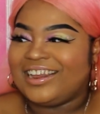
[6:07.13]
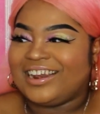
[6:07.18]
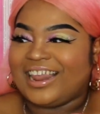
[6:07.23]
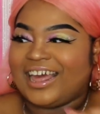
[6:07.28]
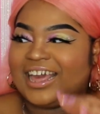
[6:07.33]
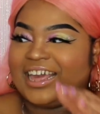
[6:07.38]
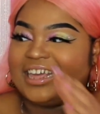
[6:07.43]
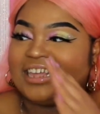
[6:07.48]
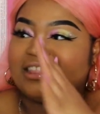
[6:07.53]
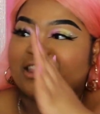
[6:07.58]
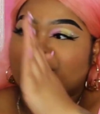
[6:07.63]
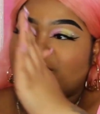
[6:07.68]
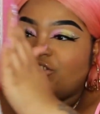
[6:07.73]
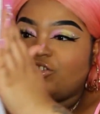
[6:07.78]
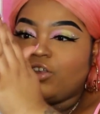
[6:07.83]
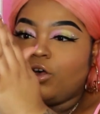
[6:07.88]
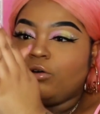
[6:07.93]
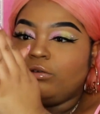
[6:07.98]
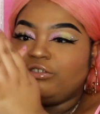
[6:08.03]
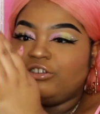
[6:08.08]
Like, the
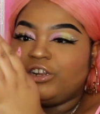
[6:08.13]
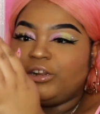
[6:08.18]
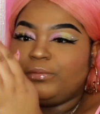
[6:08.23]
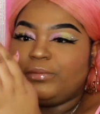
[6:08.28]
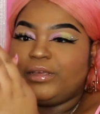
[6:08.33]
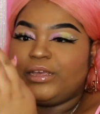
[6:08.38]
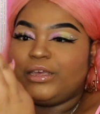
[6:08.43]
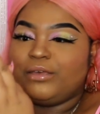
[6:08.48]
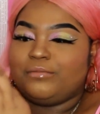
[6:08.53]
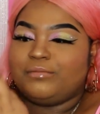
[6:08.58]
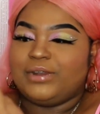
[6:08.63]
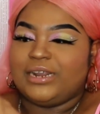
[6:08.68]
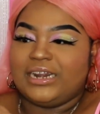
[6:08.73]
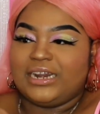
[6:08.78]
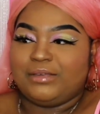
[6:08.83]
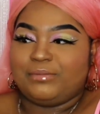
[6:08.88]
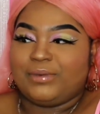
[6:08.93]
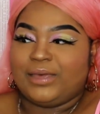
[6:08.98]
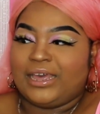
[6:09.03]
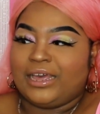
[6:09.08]
sole should have been
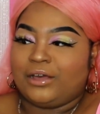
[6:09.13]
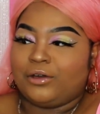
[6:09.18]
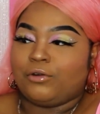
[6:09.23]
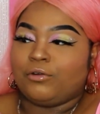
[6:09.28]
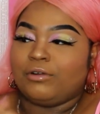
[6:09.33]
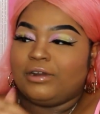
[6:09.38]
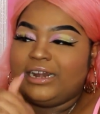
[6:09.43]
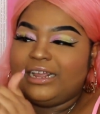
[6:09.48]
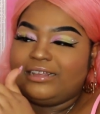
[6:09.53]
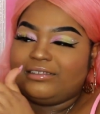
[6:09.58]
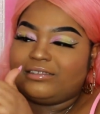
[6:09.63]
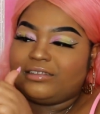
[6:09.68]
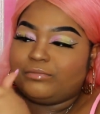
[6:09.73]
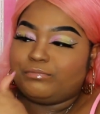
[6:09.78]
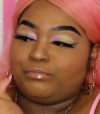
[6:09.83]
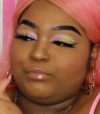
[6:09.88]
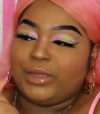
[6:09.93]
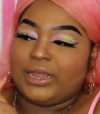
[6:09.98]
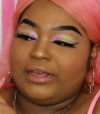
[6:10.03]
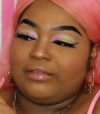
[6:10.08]
completely pink, or at
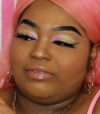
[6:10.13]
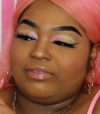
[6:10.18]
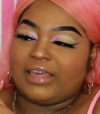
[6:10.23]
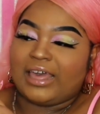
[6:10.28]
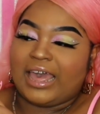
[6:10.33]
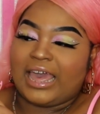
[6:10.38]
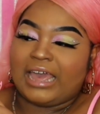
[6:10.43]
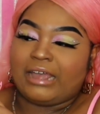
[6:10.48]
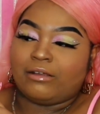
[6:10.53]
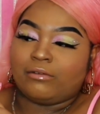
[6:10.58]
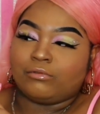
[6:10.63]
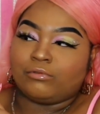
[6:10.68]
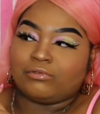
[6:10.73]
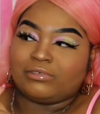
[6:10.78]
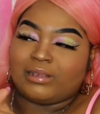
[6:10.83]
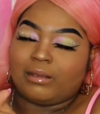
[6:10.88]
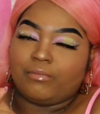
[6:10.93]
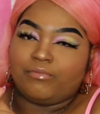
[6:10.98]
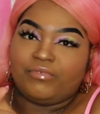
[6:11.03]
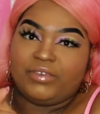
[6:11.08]
least pink there or
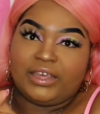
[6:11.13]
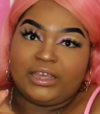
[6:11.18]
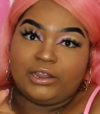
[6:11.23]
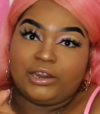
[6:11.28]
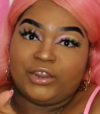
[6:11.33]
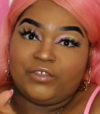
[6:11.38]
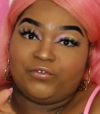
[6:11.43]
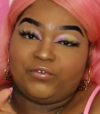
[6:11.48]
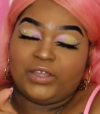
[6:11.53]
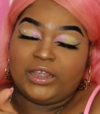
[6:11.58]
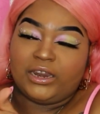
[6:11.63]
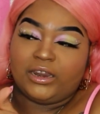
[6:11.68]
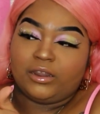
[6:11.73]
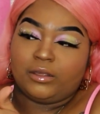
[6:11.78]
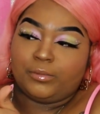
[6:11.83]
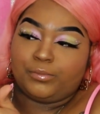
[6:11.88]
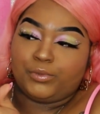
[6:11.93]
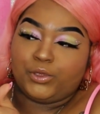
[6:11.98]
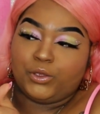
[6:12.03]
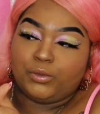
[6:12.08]
something in
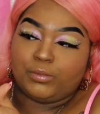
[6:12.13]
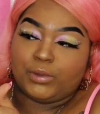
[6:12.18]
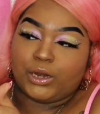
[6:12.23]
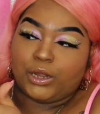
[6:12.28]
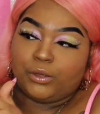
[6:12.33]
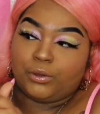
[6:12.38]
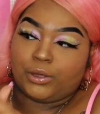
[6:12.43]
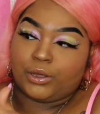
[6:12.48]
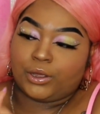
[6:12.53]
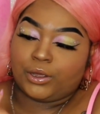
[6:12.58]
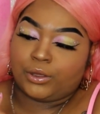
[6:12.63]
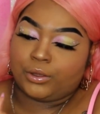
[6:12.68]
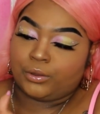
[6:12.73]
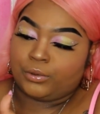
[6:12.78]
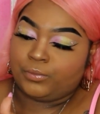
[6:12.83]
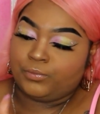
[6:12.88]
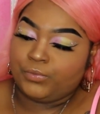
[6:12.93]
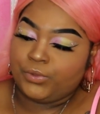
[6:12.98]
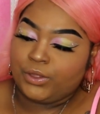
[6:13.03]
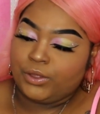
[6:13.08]
the Puma
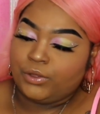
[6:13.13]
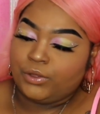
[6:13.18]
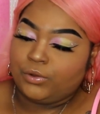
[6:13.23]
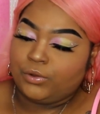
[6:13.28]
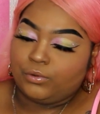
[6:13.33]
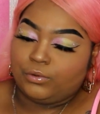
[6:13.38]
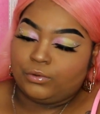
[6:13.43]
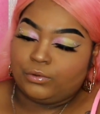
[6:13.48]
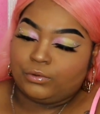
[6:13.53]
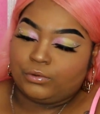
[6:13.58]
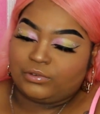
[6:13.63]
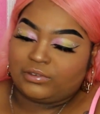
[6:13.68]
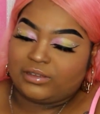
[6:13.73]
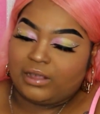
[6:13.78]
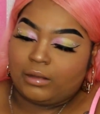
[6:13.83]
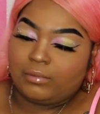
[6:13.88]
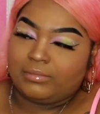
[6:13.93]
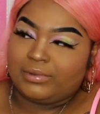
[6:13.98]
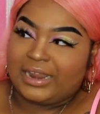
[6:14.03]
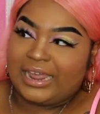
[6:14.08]
logo, or
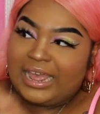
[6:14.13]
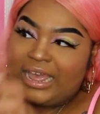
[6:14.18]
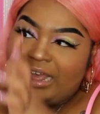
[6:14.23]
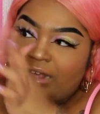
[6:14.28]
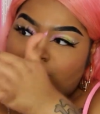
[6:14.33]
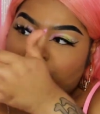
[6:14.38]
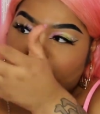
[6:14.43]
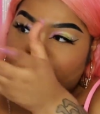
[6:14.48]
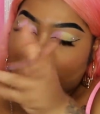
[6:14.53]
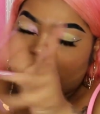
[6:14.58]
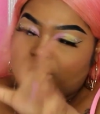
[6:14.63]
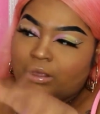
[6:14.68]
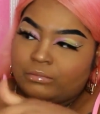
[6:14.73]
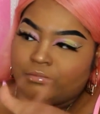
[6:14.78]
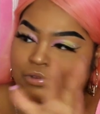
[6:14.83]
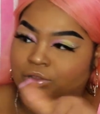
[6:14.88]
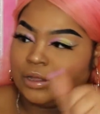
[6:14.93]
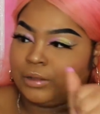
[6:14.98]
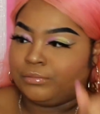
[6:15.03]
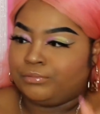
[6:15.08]
something there or
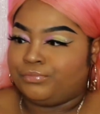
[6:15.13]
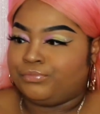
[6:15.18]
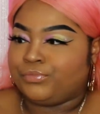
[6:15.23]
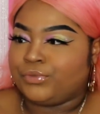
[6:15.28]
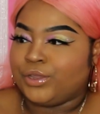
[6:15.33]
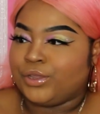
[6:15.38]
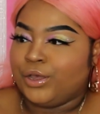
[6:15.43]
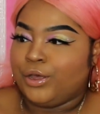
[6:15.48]
something.